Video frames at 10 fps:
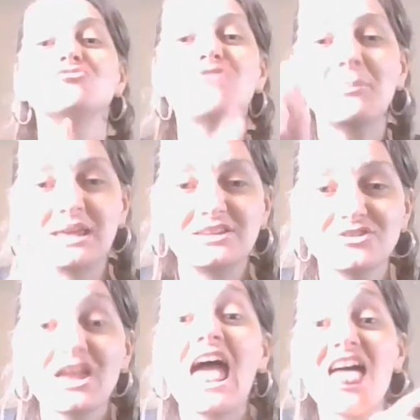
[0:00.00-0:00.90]

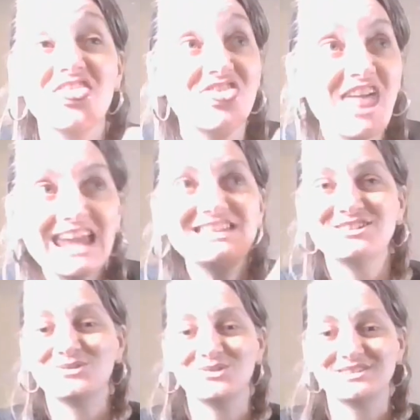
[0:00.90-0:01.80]
Rubbish. They
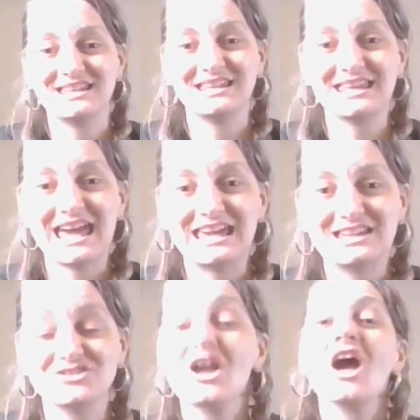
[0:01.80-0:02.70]
do not
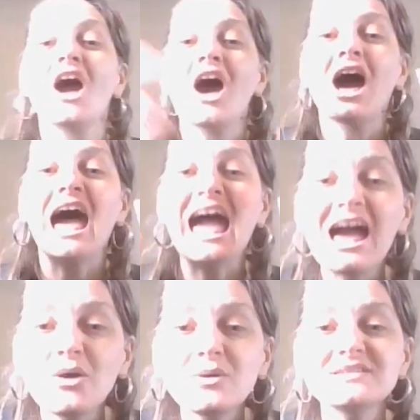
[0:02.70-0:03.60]
engage.
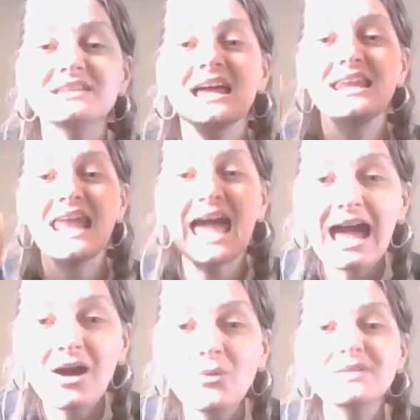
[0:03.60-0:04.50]
Hours and
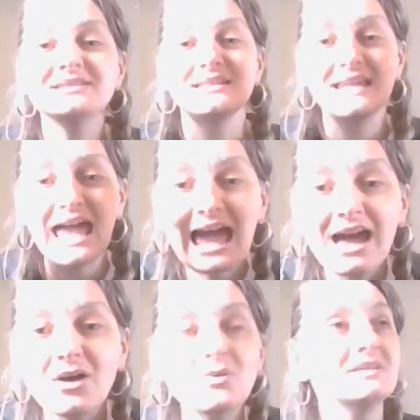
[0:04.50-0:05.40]
hours and
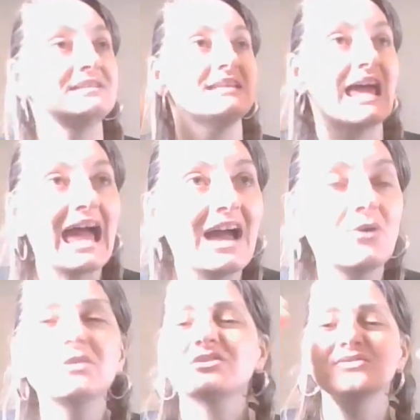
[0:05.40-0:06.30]
hours and
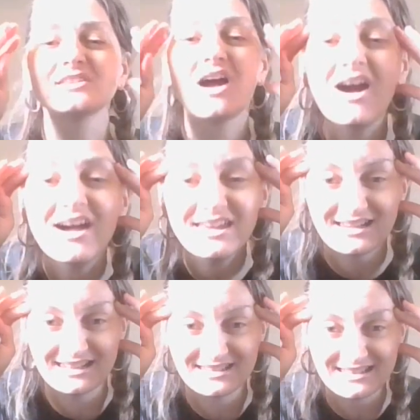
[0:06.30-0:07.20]
hours of
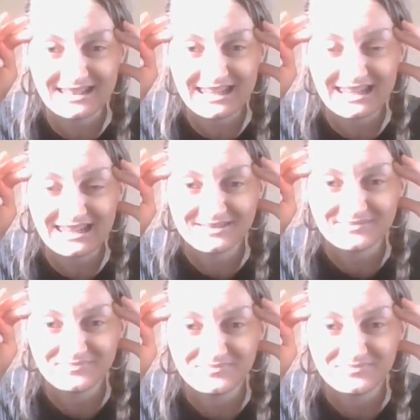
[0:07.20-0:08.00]
tirelessly.